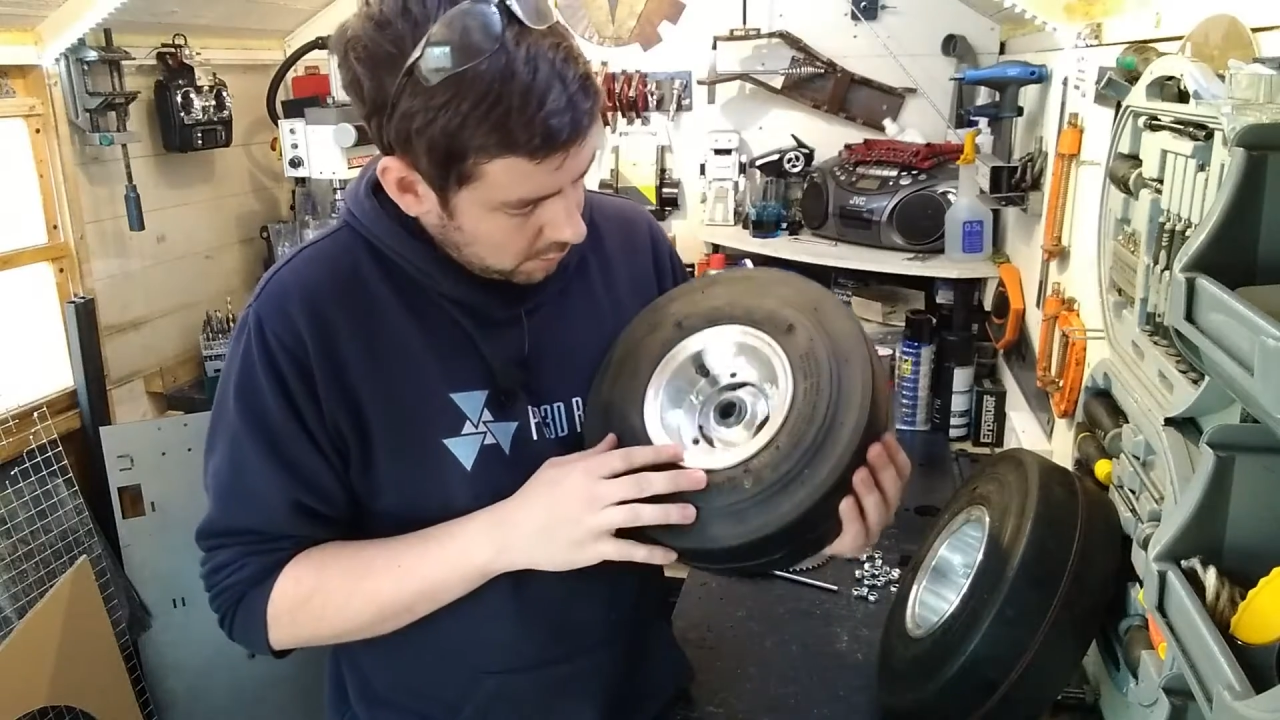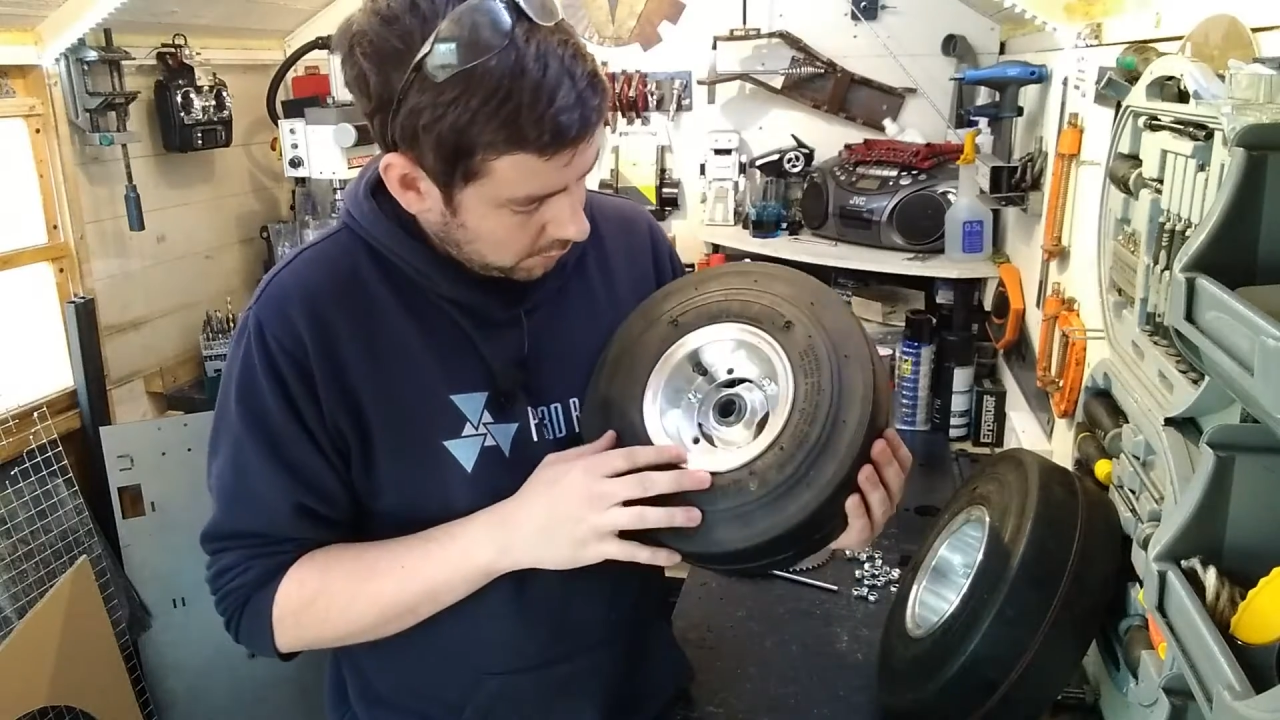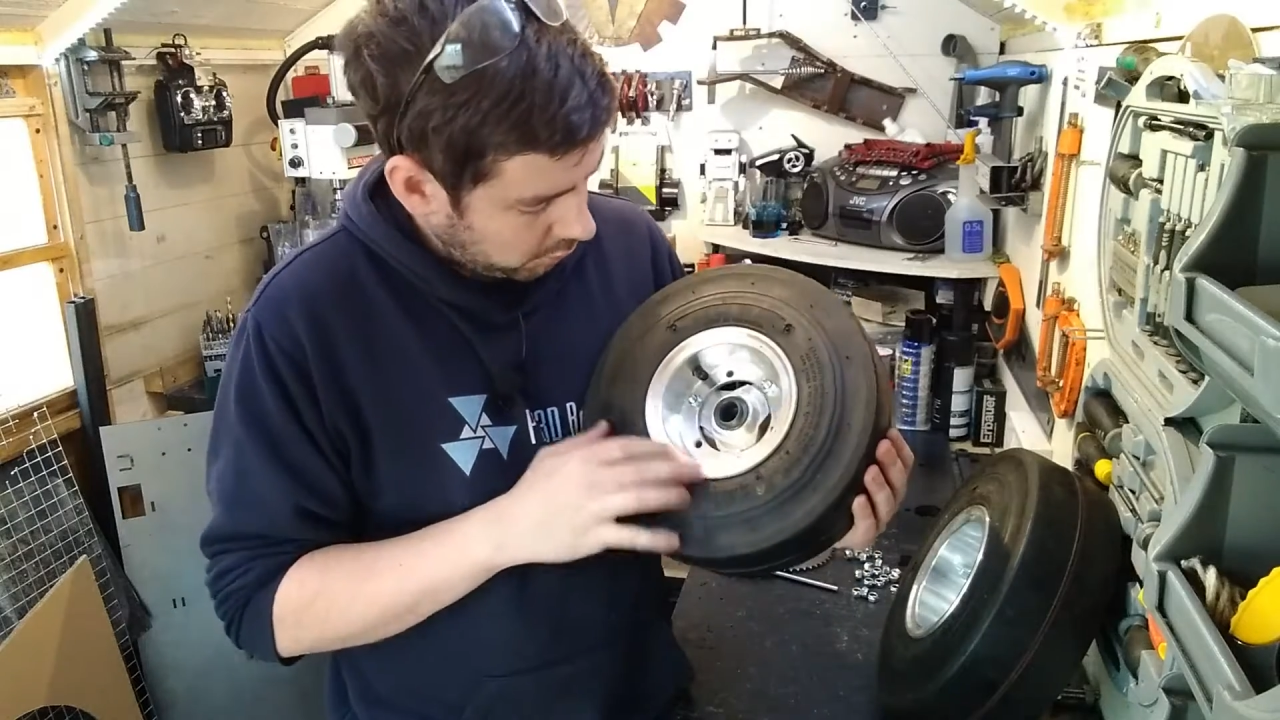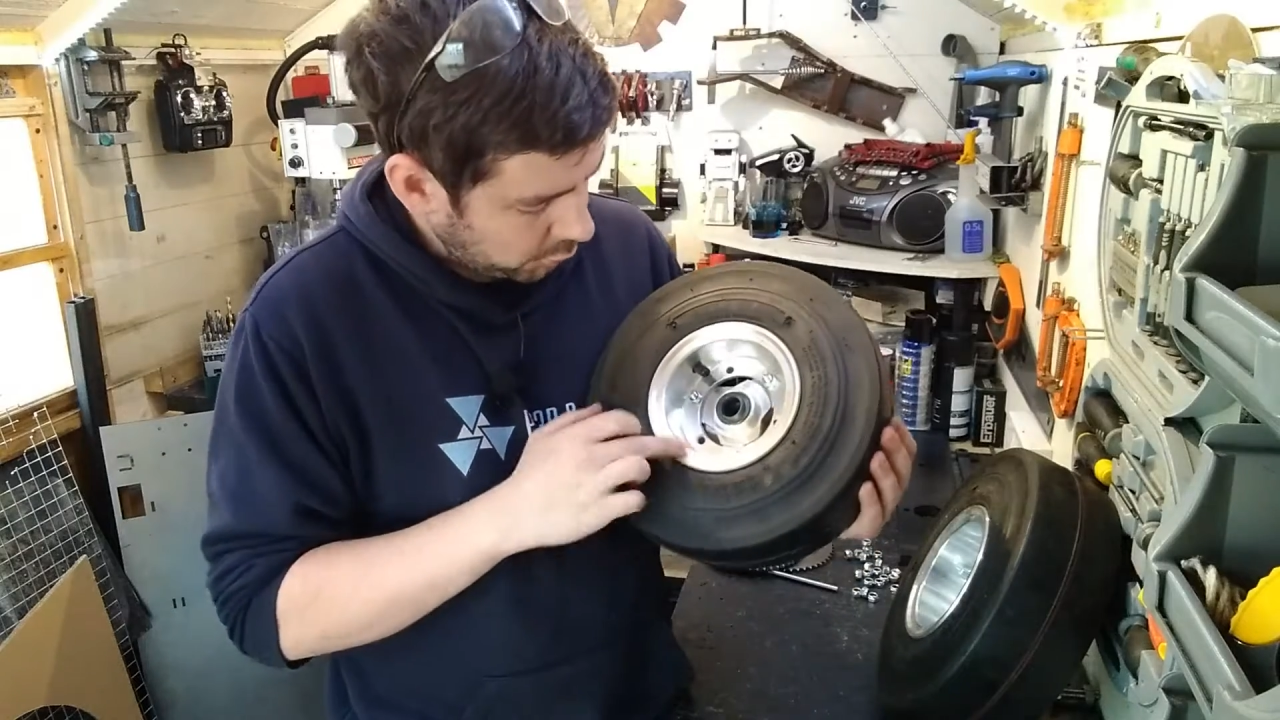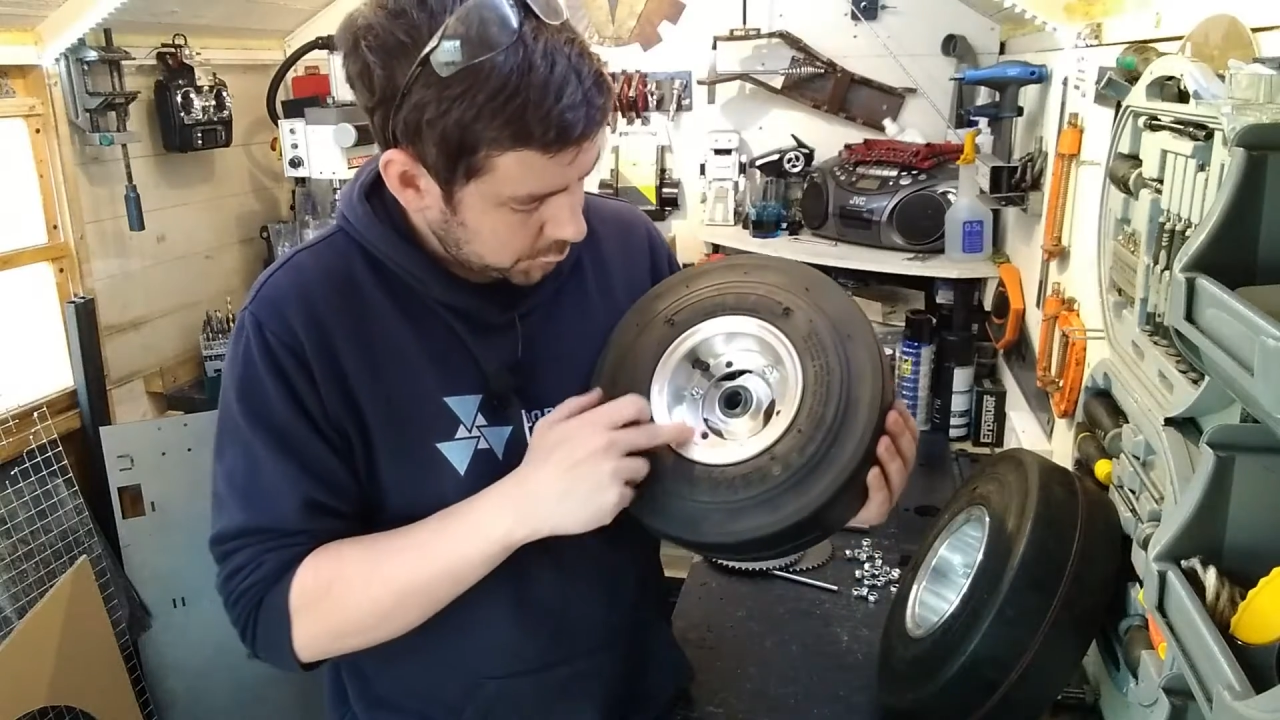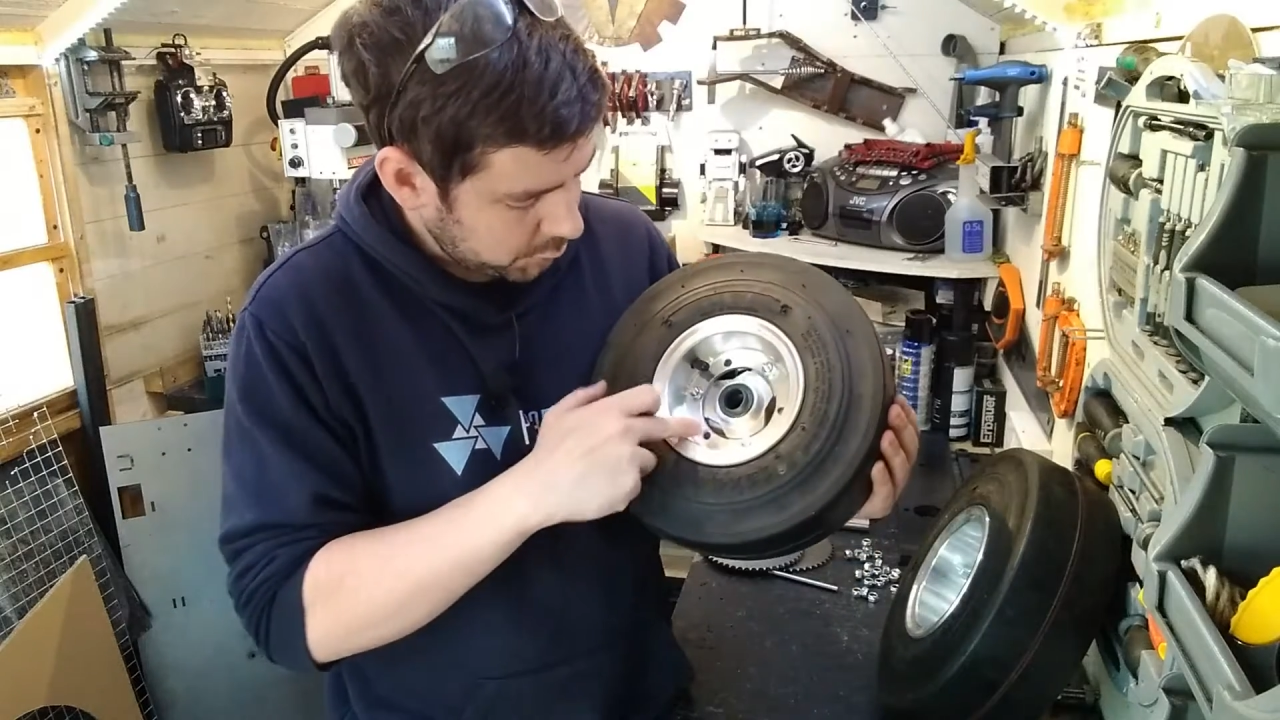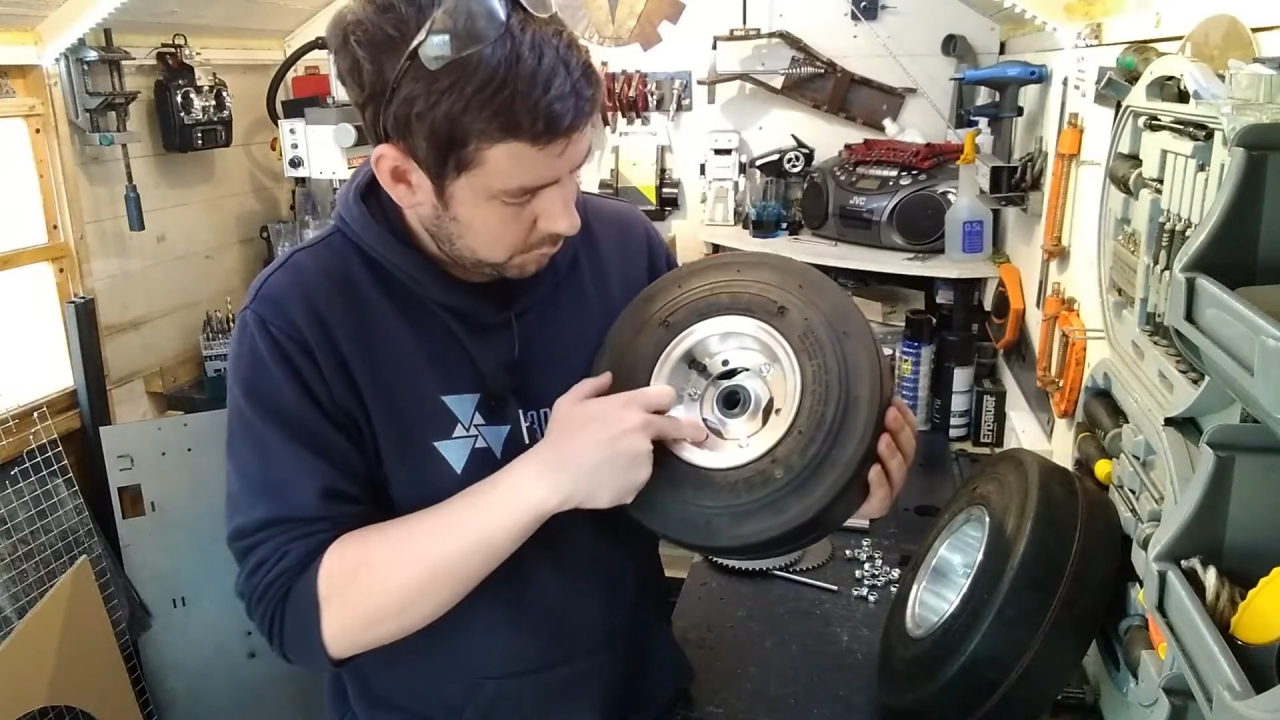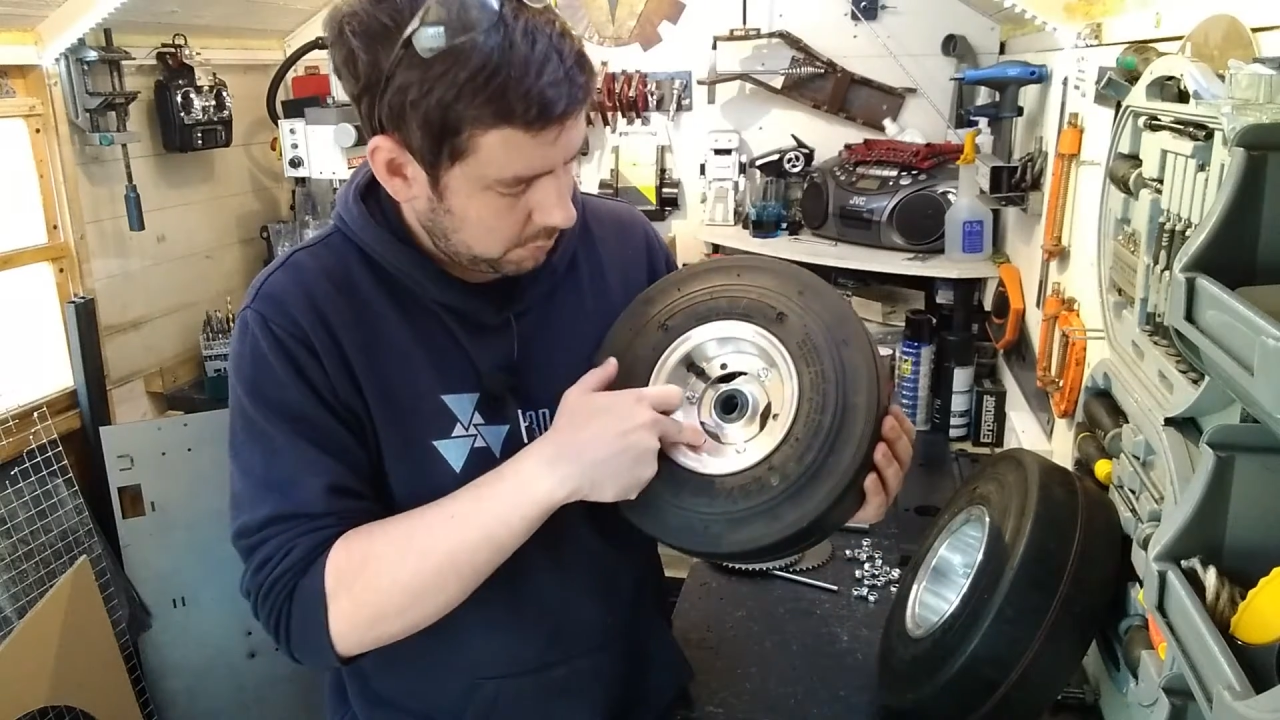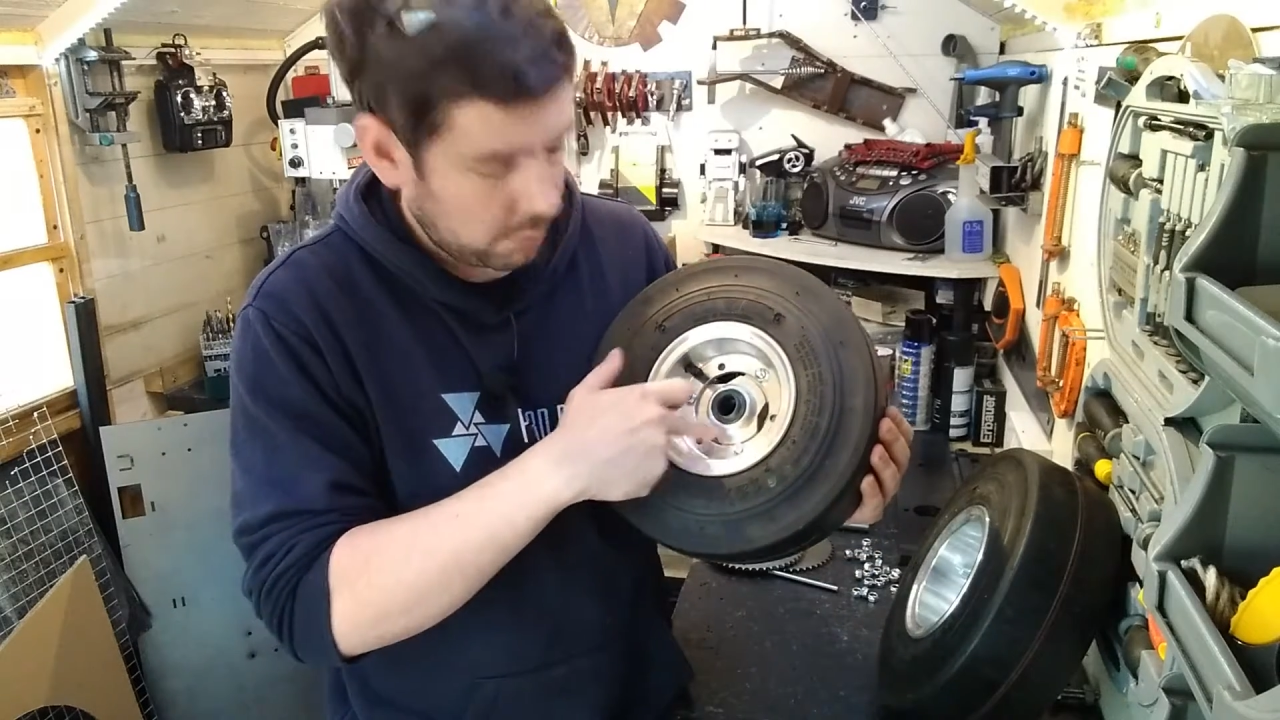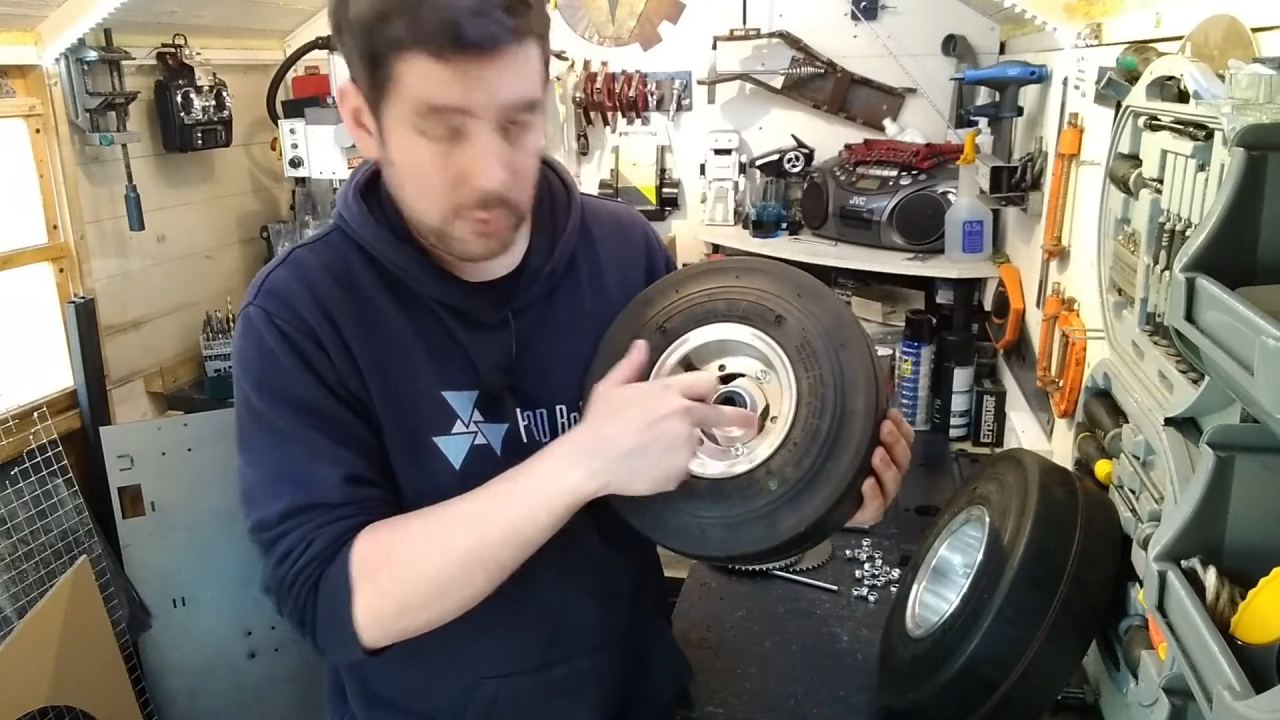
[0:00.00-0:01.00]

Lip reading: There are also